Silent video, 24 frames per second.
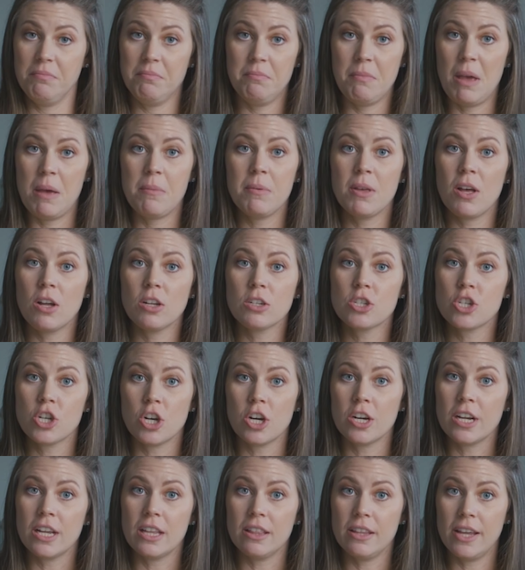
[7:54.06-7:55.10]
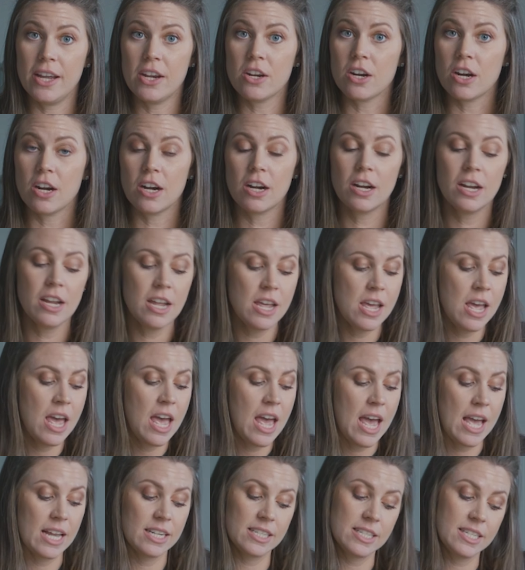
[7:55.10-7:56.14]
Maybe I'll churn it later
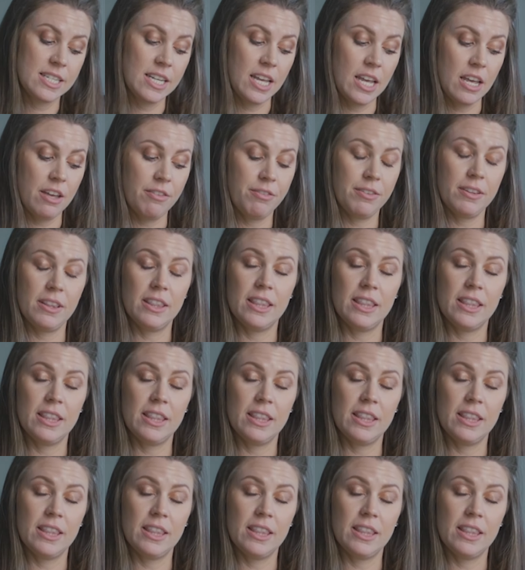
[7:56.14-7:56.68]
and see if